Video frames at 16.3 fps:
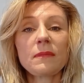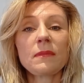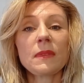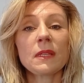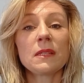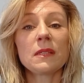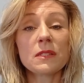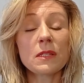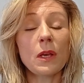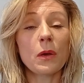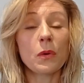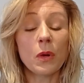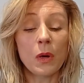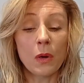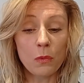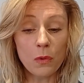
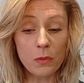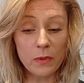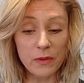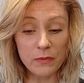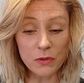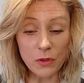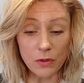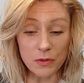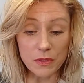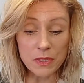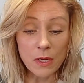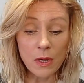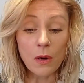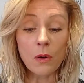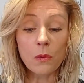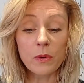So what we've
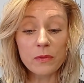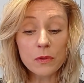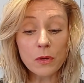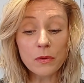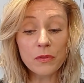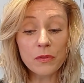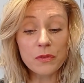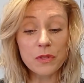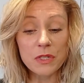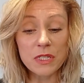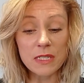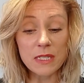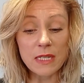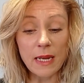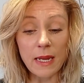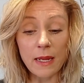gone through
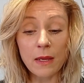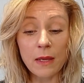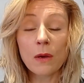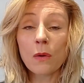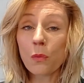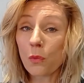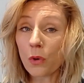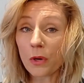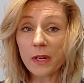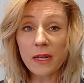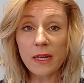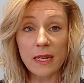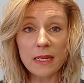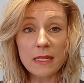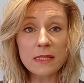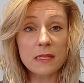today, what it
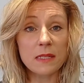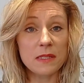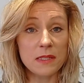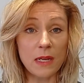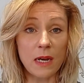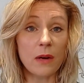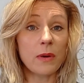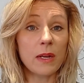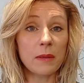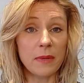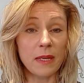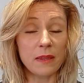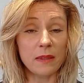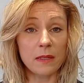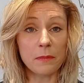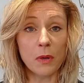is, direct
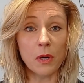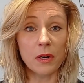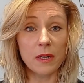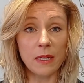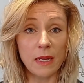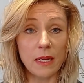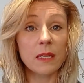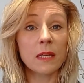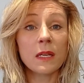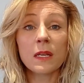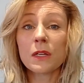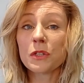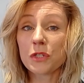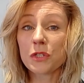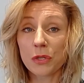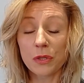method marketing
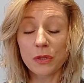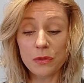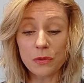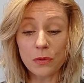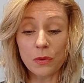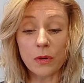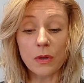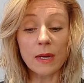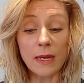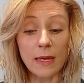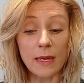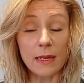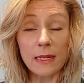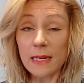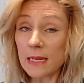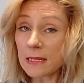to your
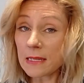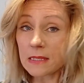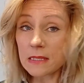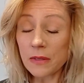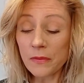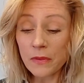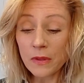list.